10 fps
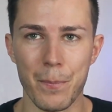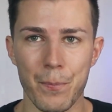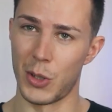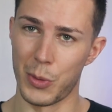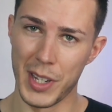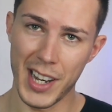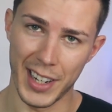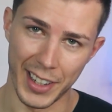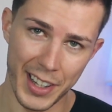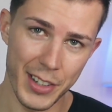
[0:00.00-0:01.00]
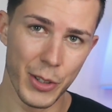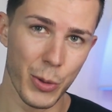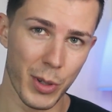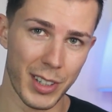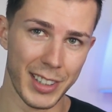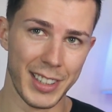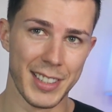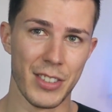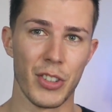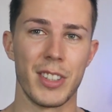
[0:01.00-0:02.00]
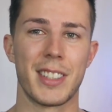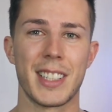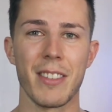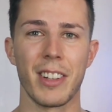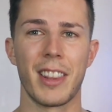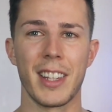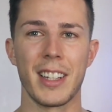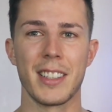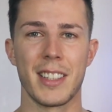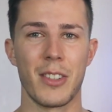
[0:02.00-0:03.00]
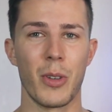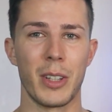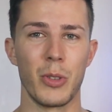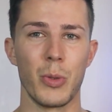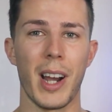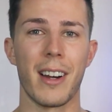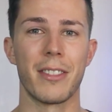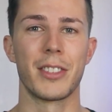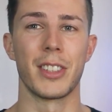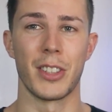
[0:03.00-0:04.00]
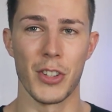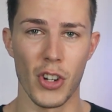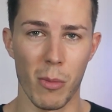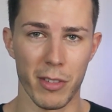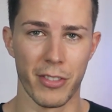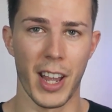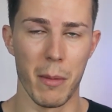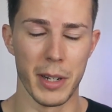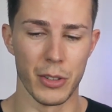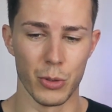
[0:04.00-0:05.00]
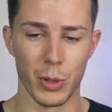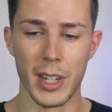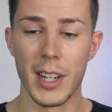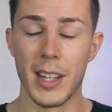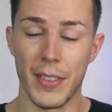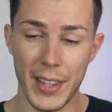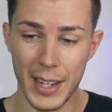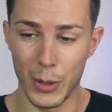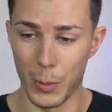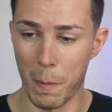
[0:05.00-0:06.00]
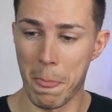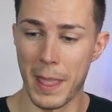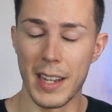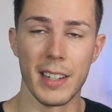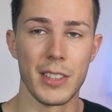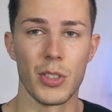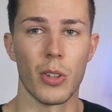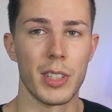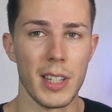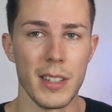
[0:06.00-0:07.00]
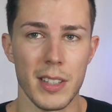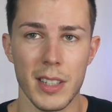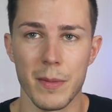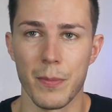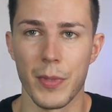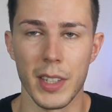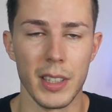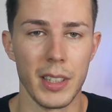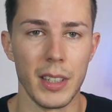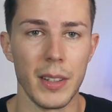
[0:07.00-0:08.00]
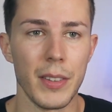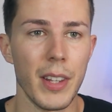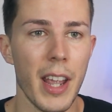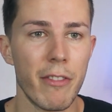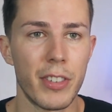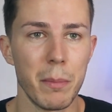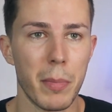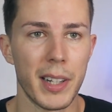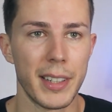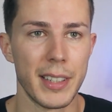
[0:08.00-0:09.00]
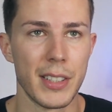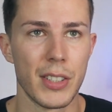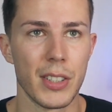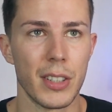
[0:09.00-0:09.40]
So yeah, here you are, ladies and gents, 7 things that you can do after the job of cabin crew. Now, it is not easy. Everybody's